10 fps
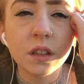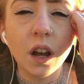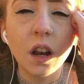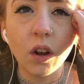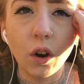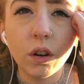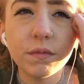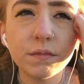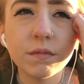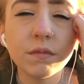a lot.
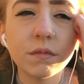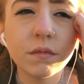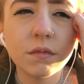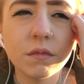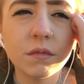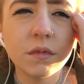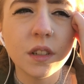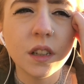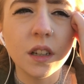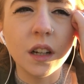
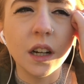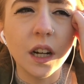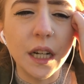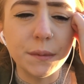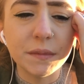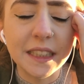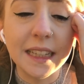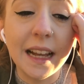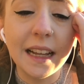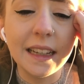Um,
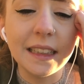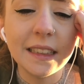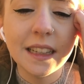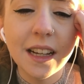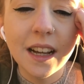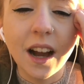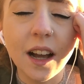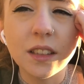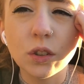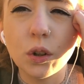today
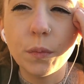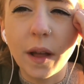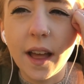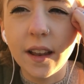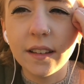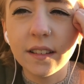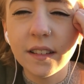I saw Ben